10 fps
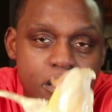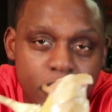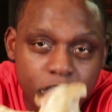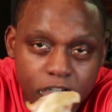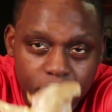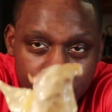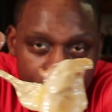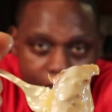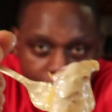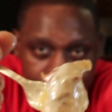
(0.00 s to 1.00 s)
Look at
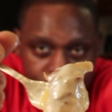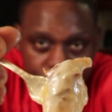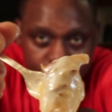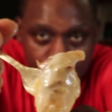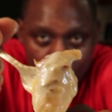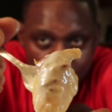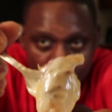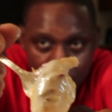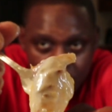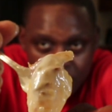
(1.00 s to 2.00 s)
that.
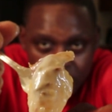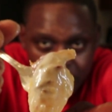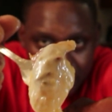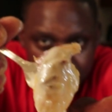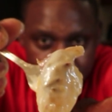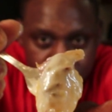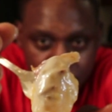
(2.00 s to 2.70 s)
Look at it.